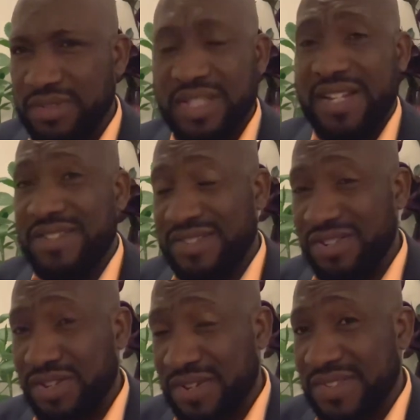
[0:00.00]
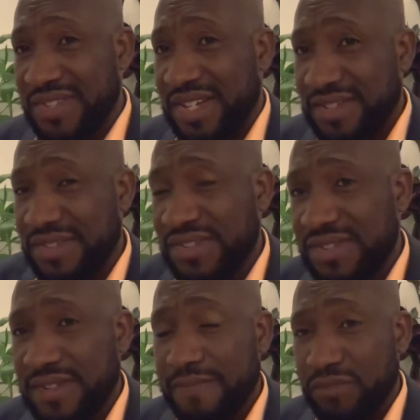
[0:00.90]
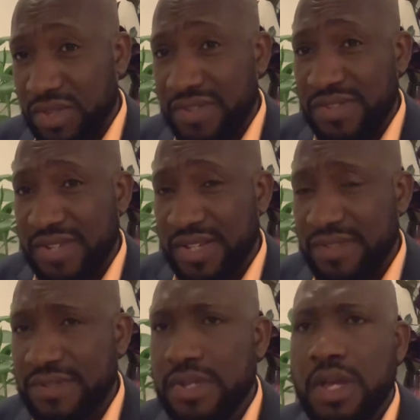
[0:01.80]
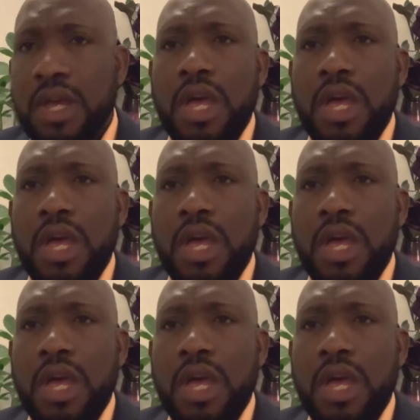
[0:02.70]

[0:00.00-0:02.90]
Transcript: That is nonsense. Nonsense.